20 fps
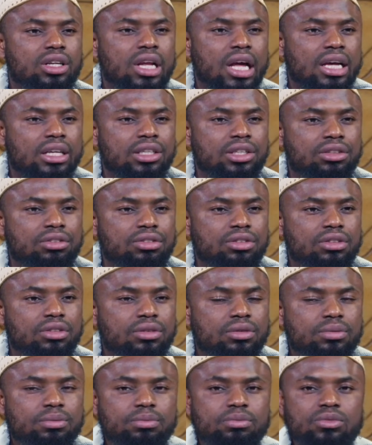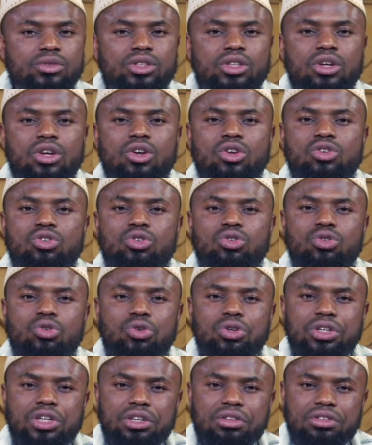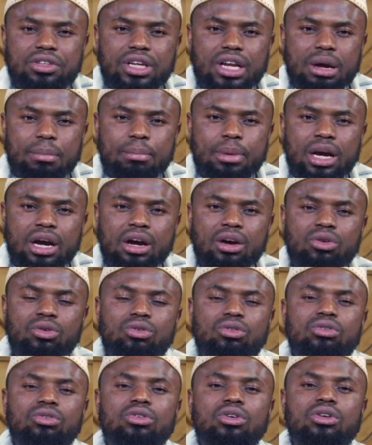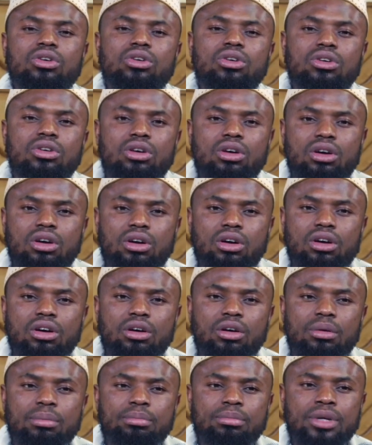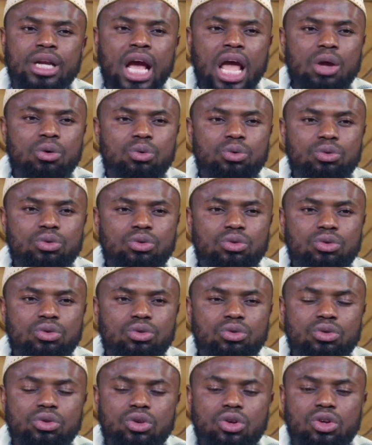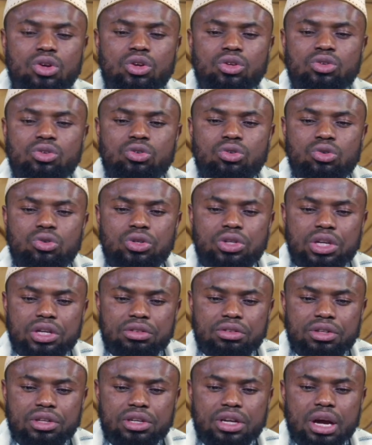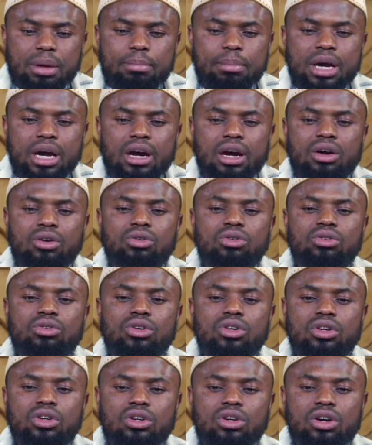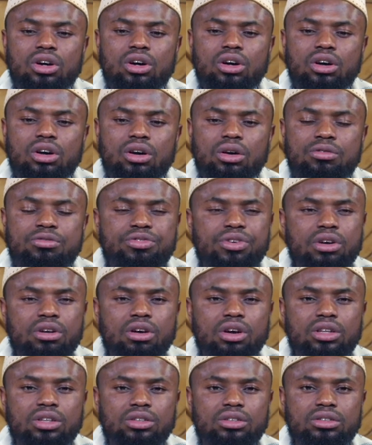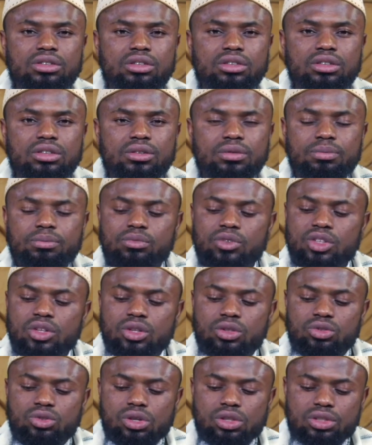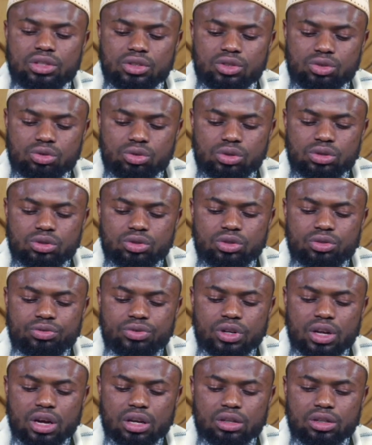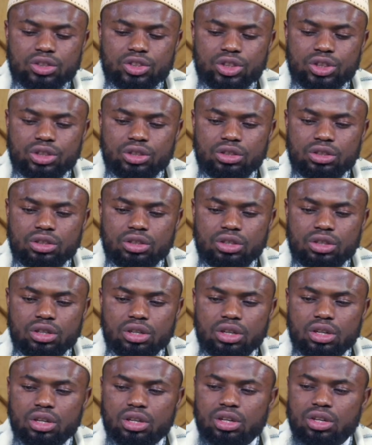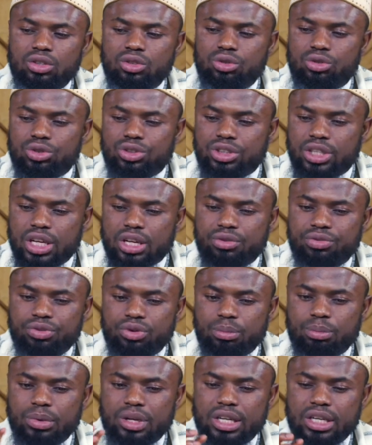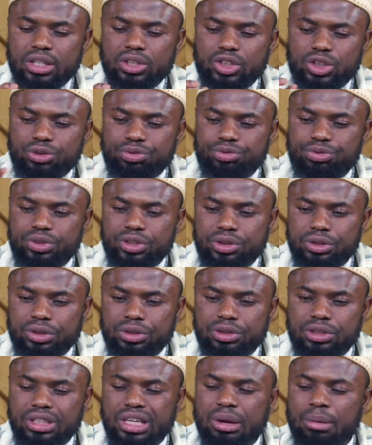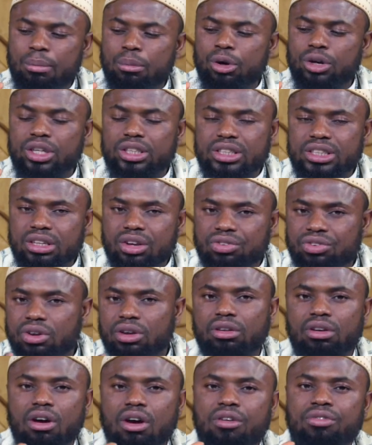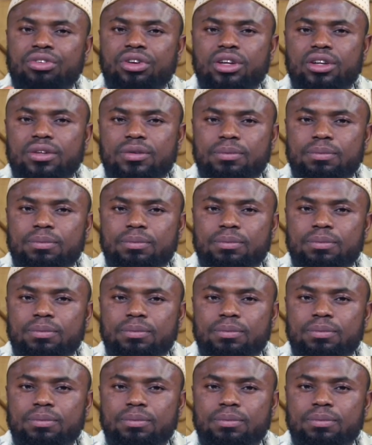al-hadith. You know nothing about nahw. You know nothing about fara'id. So as a student of knowledge, you take from each field mukhtasar of it,